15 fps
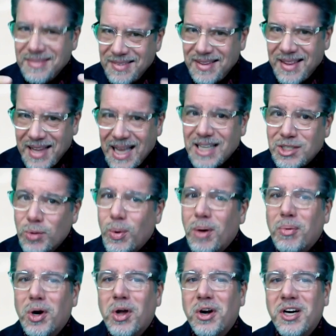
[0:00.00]
that's where
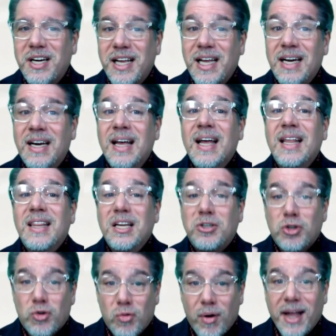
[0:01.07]
we're going to need the
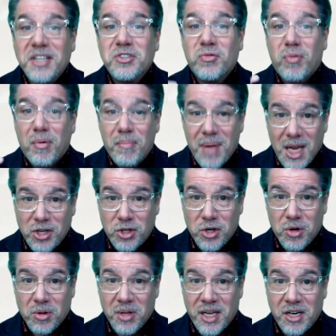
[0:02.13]

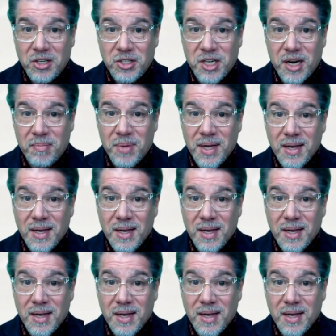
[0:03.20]
transformational leadership.